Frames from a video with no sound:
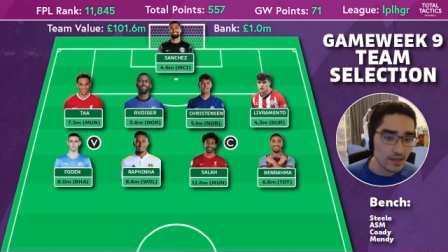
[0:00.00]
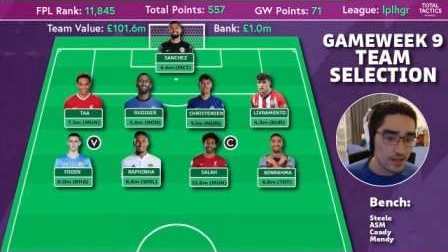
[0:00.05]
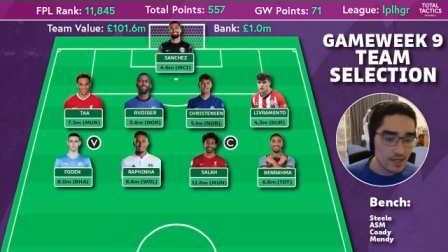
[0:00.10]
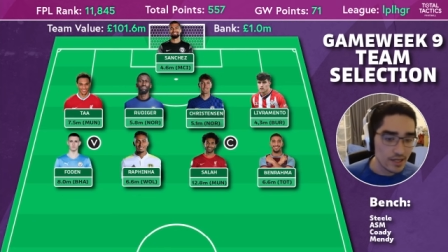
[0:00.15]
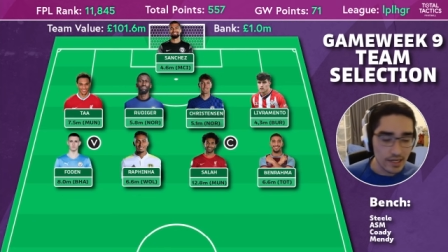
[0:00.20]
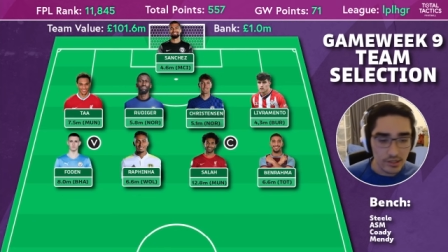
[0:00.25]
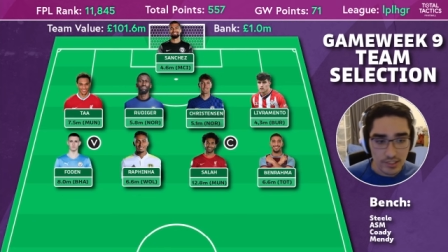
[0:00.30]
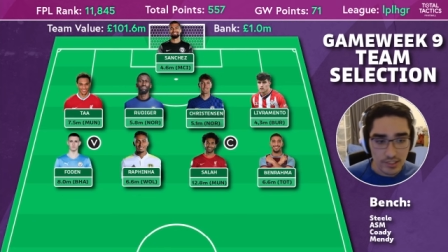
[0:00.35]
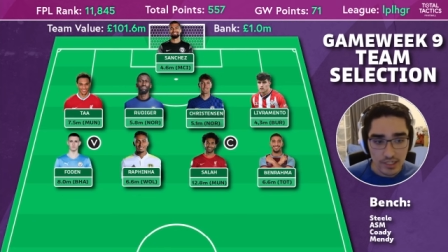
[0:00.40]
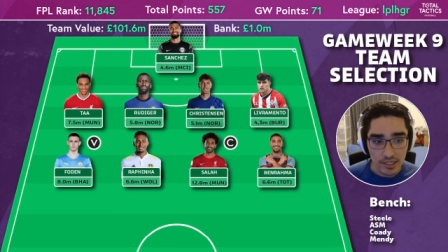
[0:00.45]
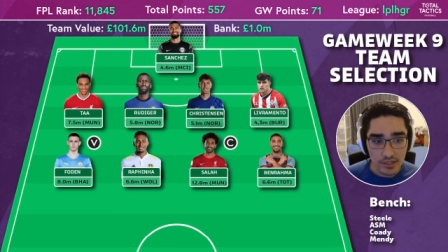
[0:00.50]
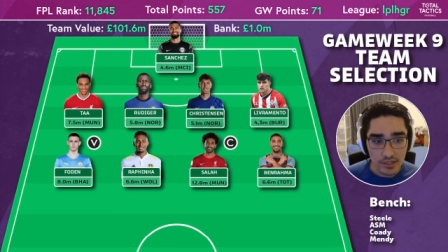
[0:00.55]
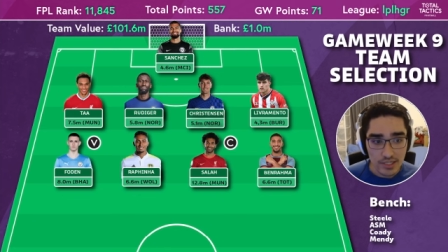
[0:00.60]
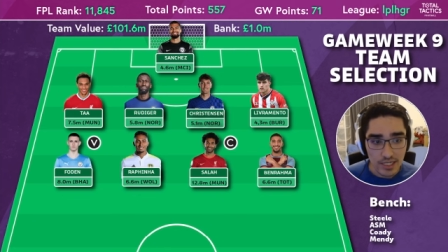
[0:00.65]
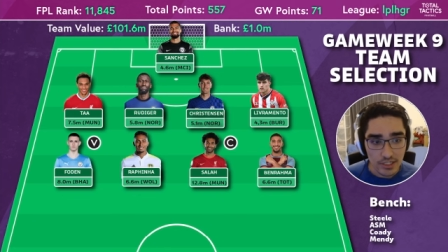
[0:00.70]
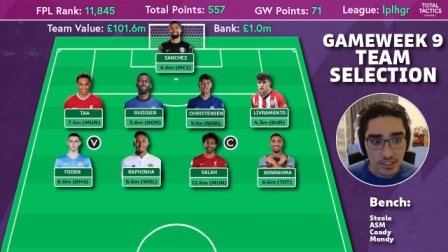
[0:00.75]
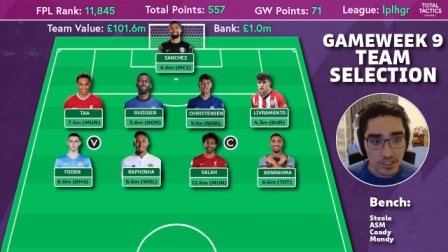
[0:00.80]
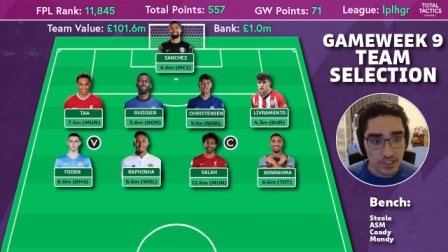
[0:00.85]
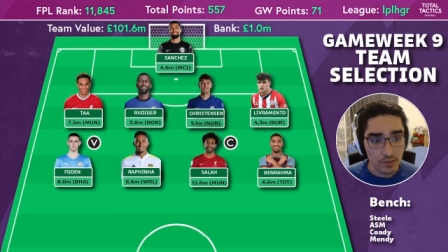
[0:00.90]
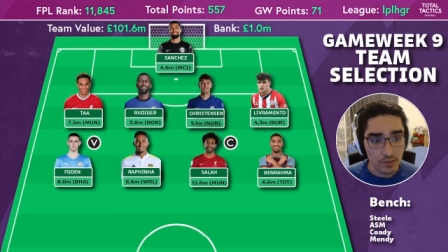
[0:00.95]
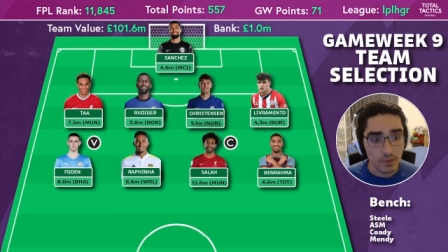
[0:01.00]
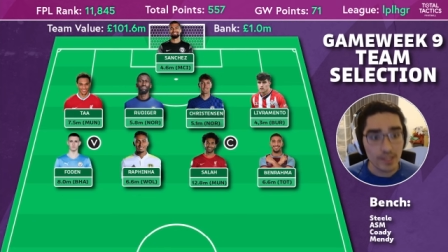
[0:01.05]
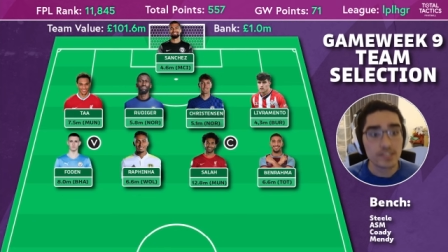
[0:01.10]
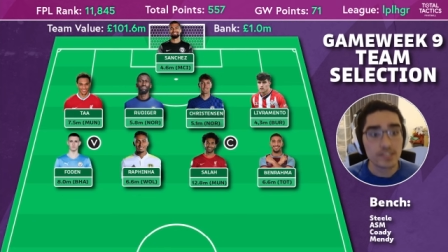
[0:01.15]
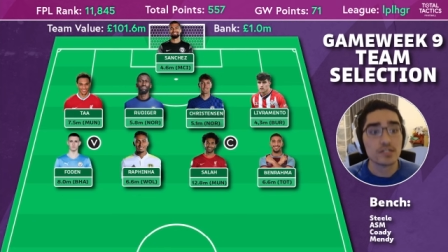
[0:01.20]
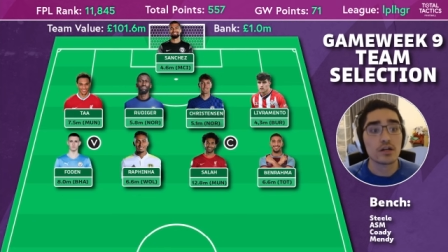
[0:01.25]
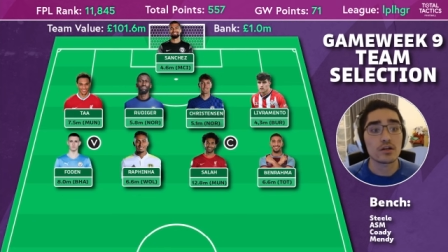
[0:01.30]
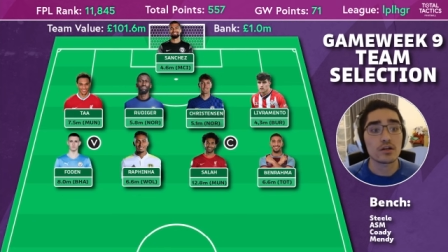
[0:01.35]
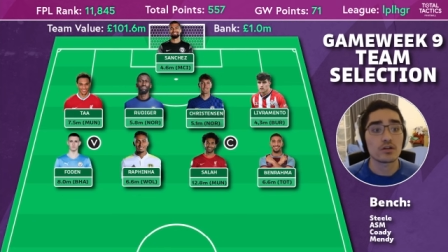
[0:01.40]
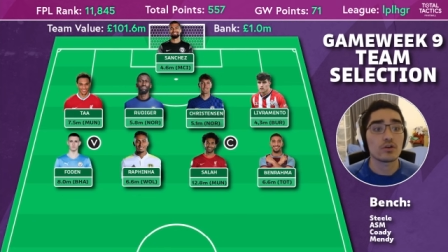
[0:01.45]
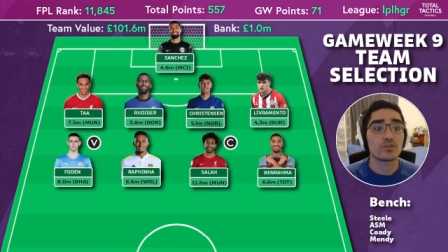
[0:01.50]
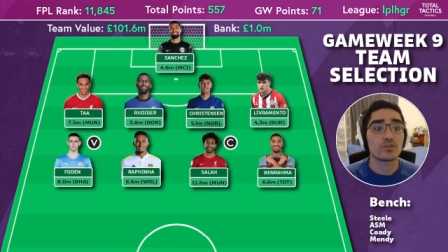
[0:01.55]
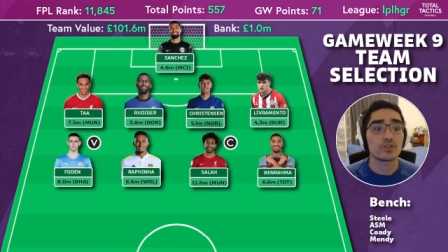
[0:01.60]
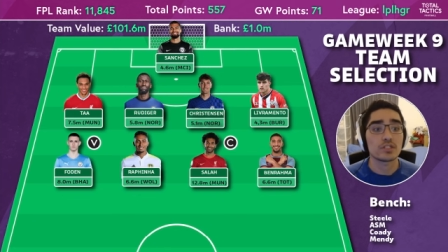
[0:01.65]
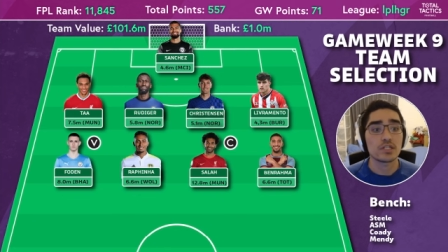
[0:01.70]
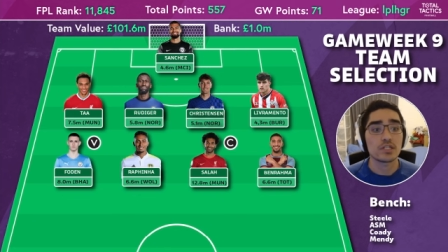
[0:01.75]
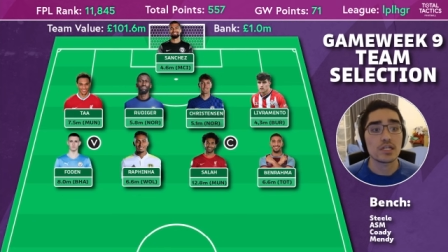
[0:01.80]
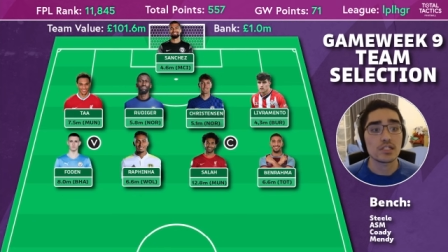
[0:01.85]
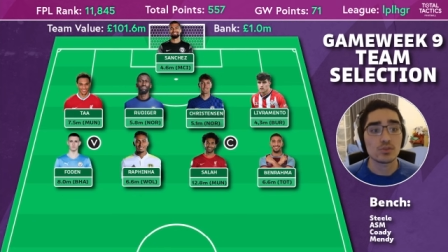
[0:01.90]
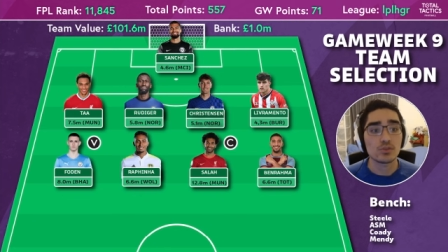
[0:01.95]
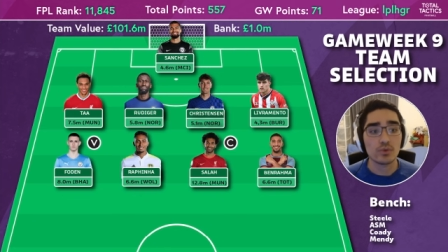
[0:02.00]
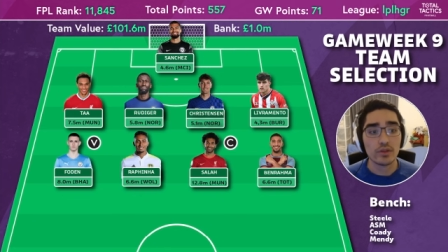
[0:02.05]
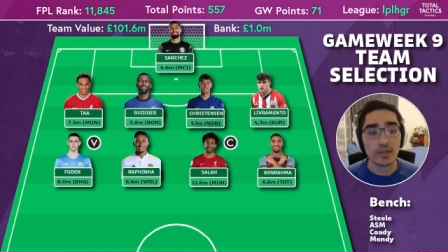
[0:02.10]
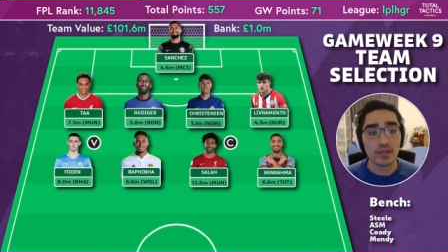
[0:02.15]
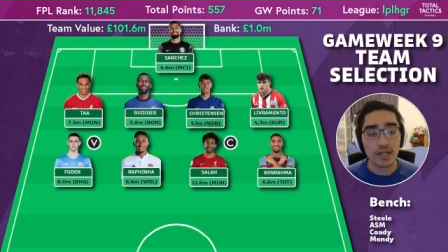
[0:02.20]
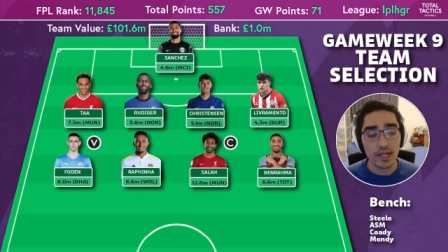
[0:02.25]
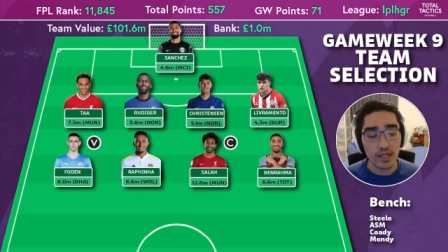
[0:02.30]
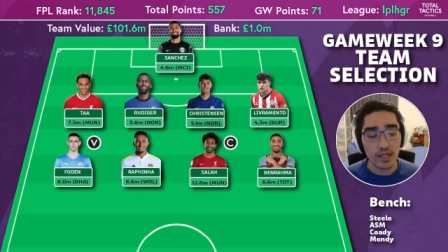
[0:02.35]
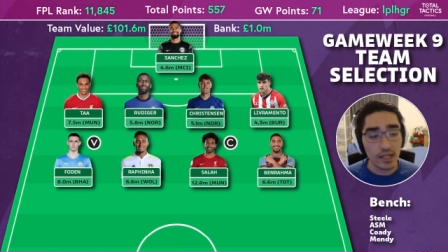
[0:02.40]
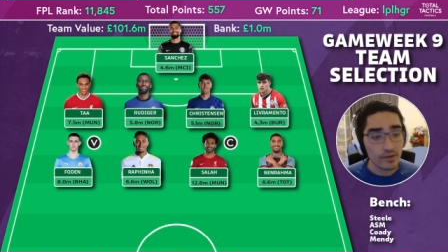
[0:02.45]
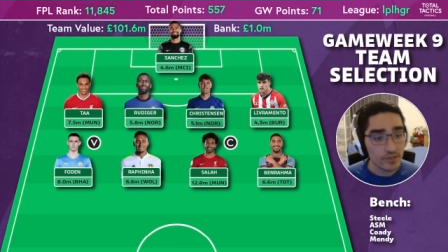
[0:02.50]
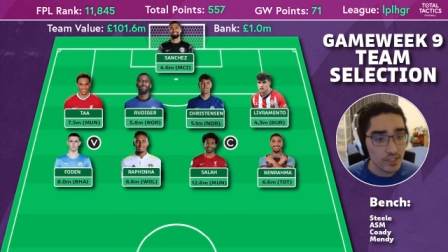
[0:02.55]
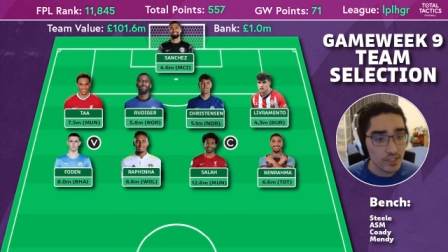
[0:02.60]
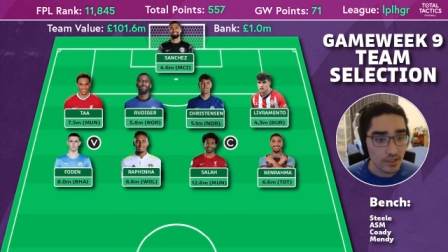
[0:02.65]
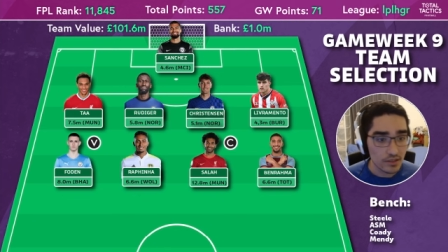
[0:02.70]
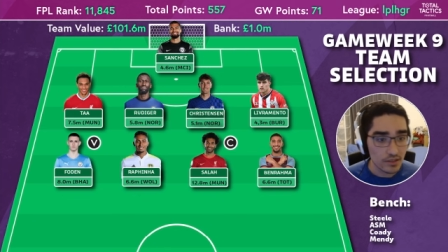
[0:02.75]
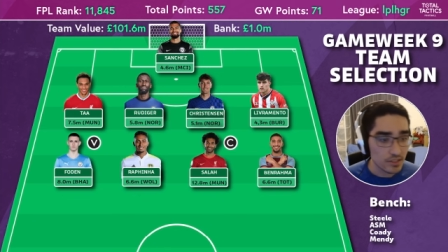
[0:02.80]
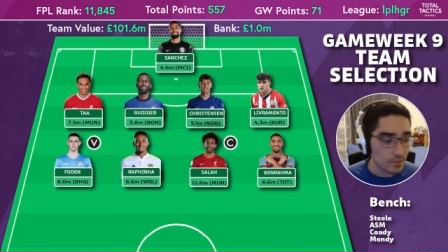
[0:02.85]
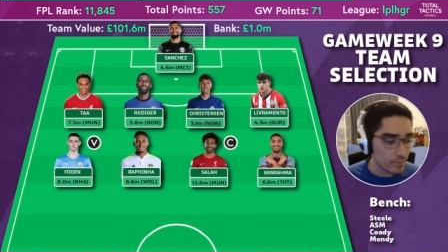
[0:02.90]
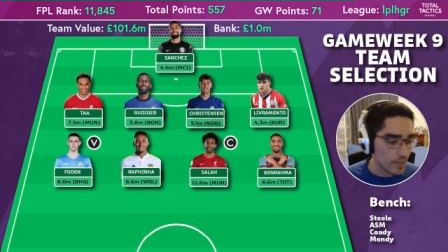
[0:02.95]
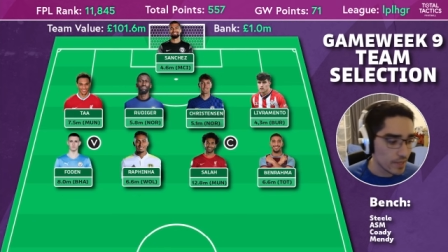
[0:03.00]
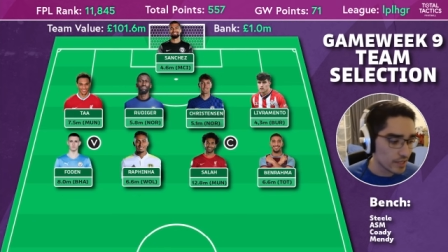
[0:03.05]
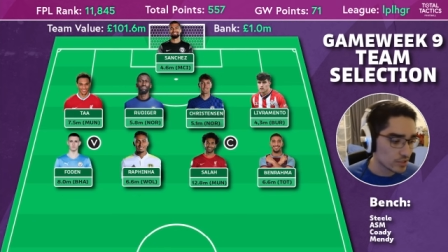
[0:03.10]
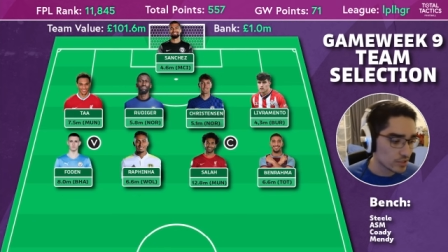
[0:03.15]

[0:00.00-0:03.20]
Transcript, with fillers: Now, Son is actually someone I started off the season with, and I love Son as a pick,